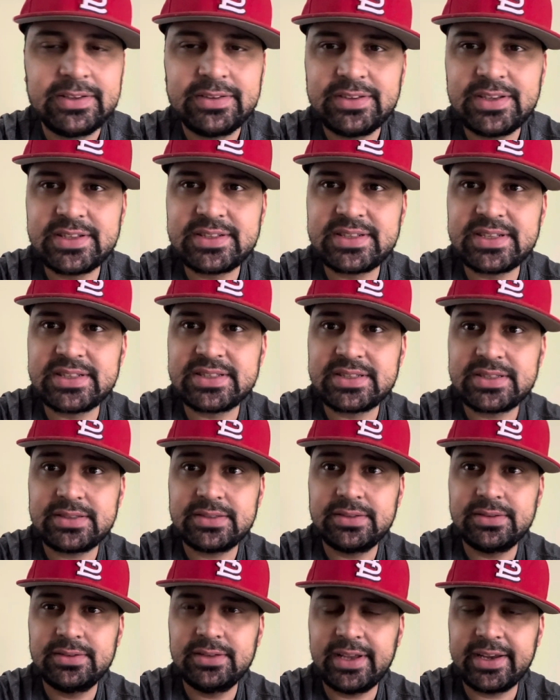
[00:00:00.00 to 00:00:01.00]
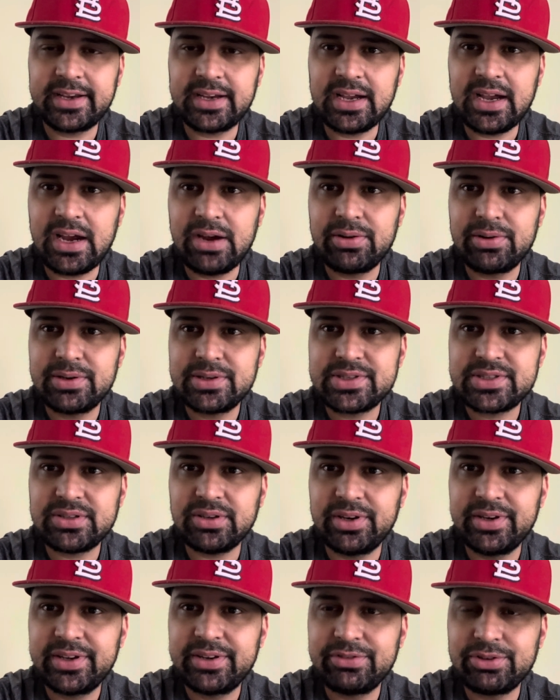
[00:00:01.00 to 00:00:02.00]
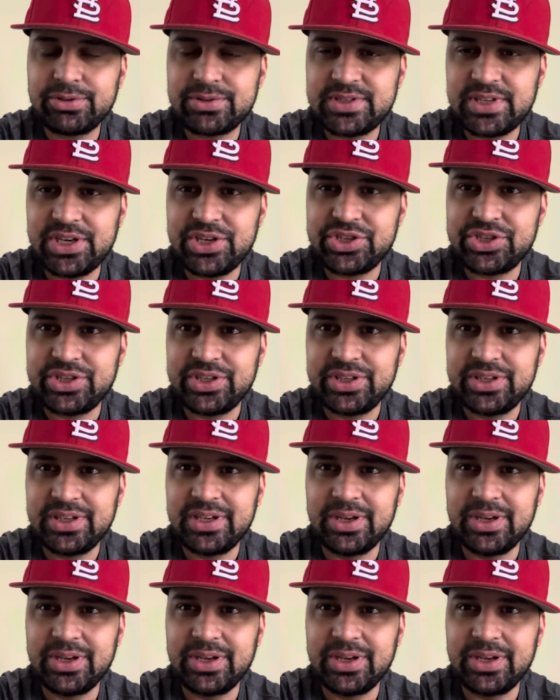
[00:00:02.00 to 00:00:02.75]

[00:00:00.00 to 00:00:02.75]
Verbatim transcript: this is like our starting rotation.